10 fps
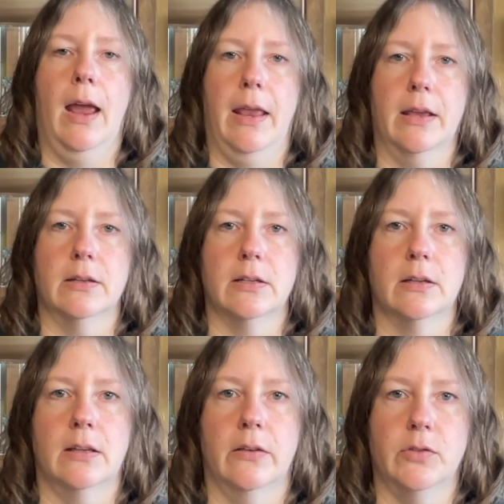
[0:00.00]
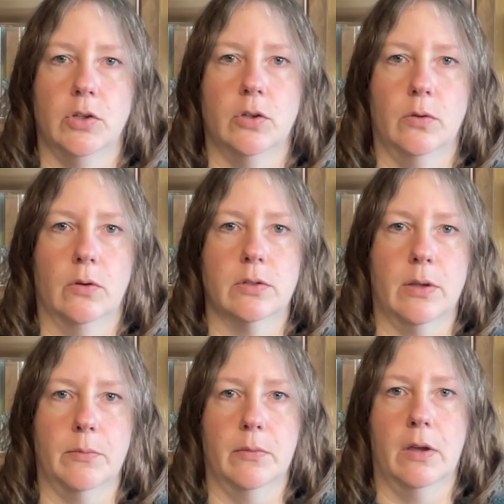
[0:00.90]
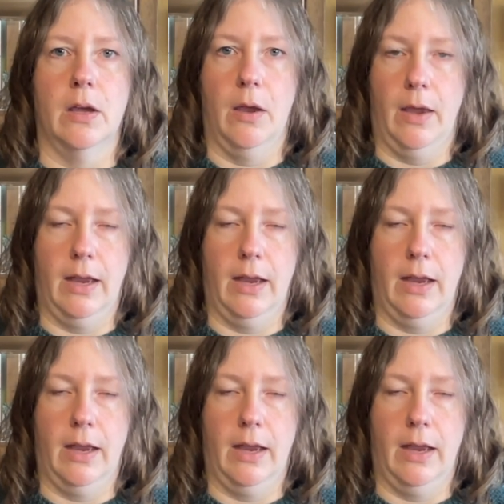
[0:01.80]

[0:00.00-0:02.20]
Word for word: and gives you some uh,